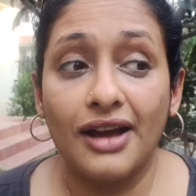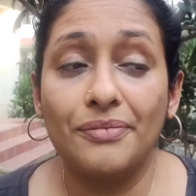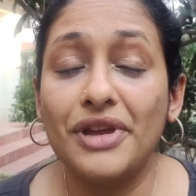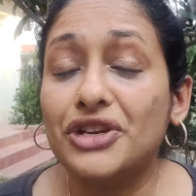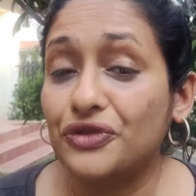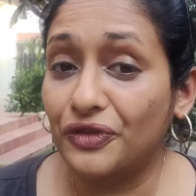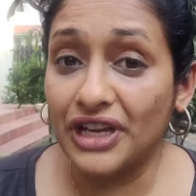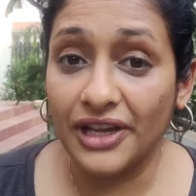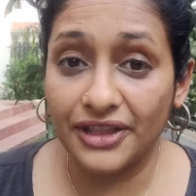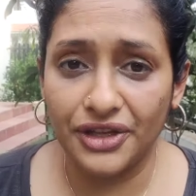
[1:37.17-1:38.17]
made to
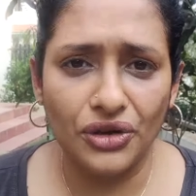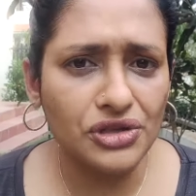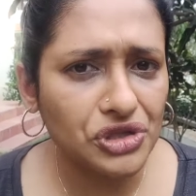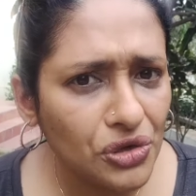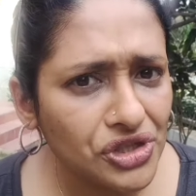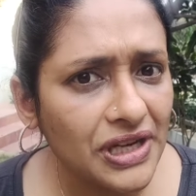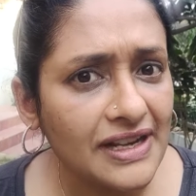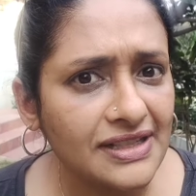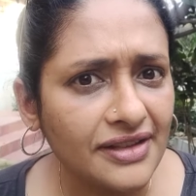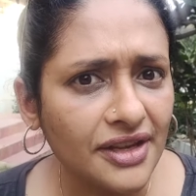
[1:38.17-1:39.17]
feel like they're not
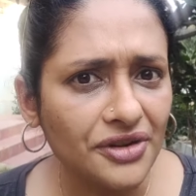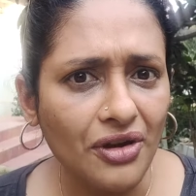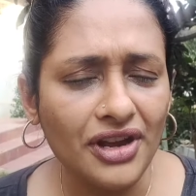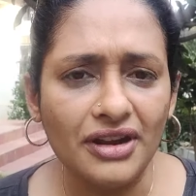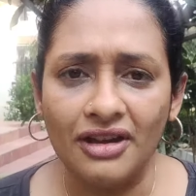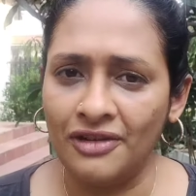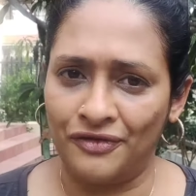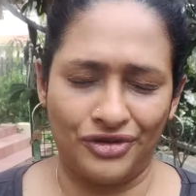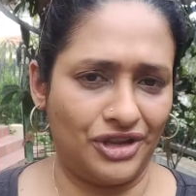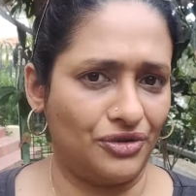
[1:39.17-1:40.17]
socializing their dog
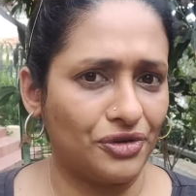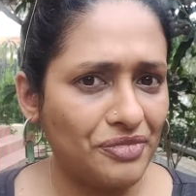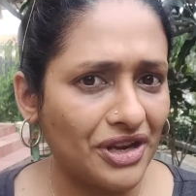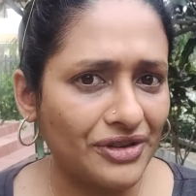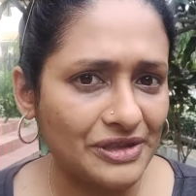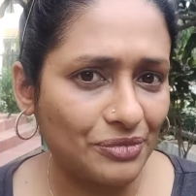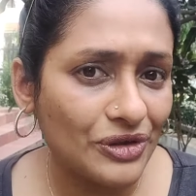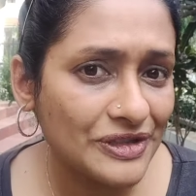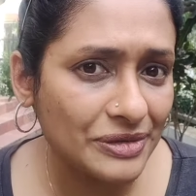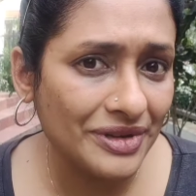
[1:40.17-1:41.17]
enough or they're not being
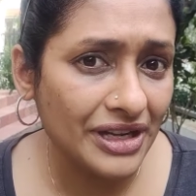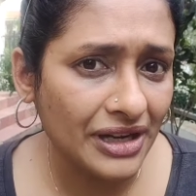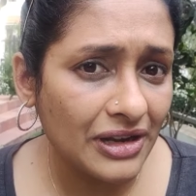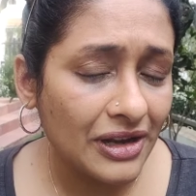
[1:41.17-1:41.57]
responsible.